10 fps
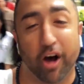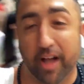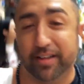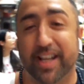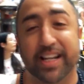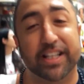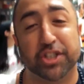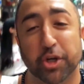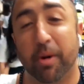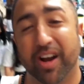content and
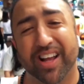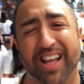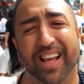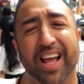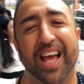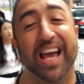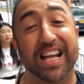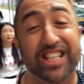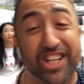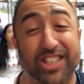digital marketing
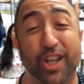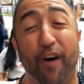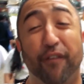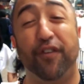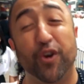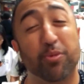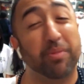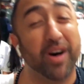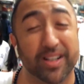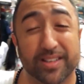in just a few
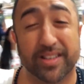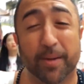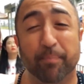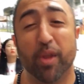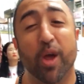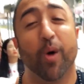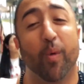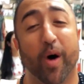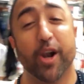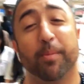months?
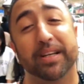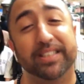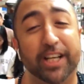Want to know my